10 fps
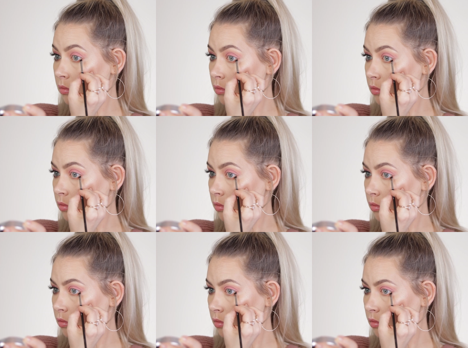
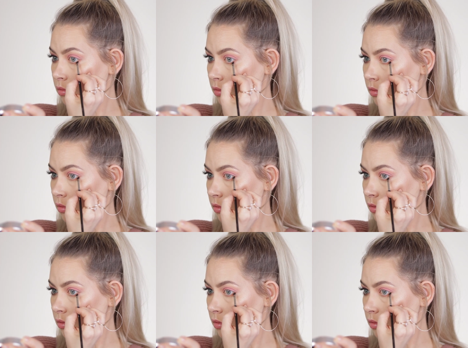
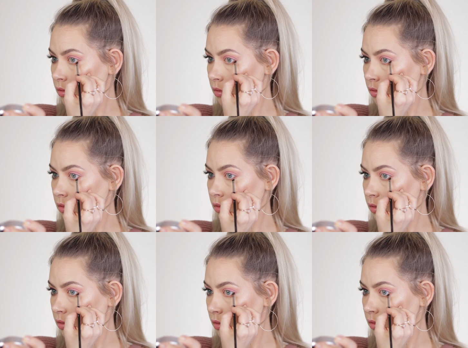
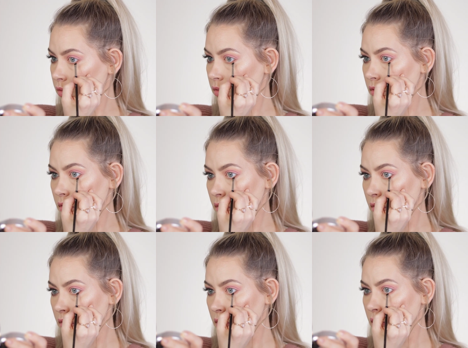
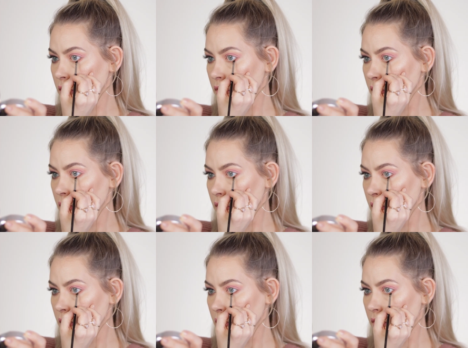
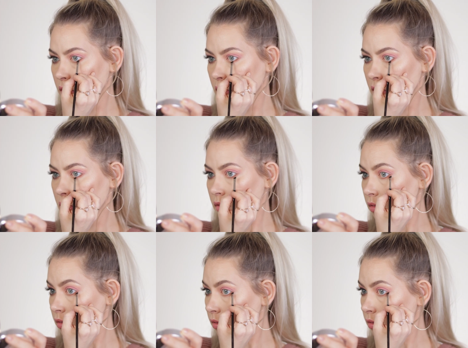
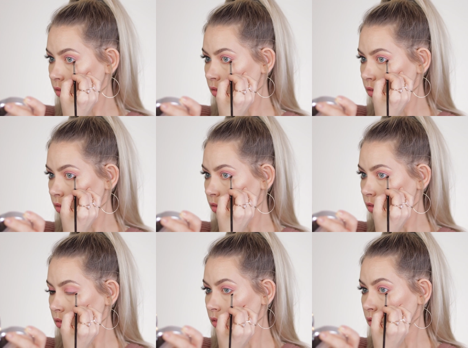
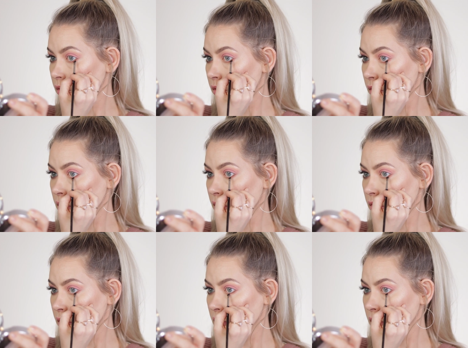
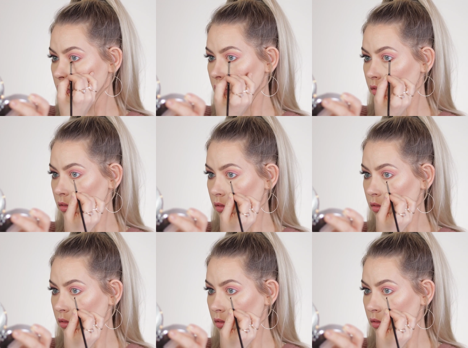No one is speaking in this clip.